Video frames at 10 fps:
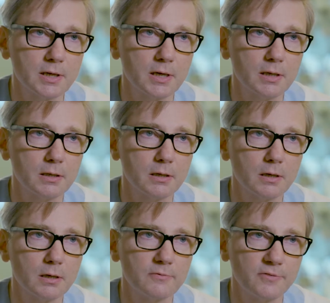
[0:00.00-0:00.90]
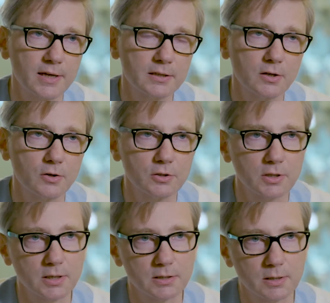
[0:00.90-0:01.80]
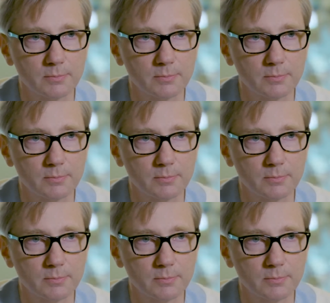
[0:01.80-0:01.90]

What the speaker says: in fat content